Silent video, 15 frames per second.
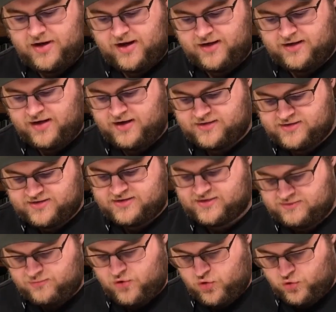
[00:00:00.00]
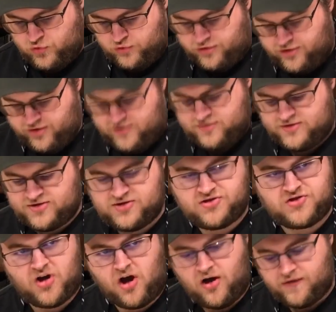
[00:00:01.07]
we got a nice, smooth,
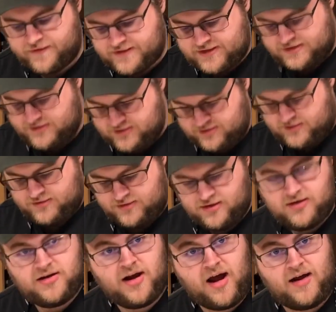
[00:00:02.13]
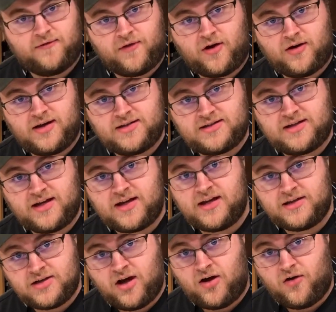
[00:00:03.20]
soft, not very
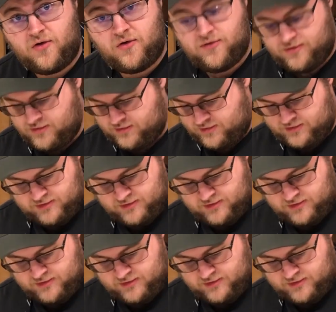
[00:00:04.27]
sticky dough.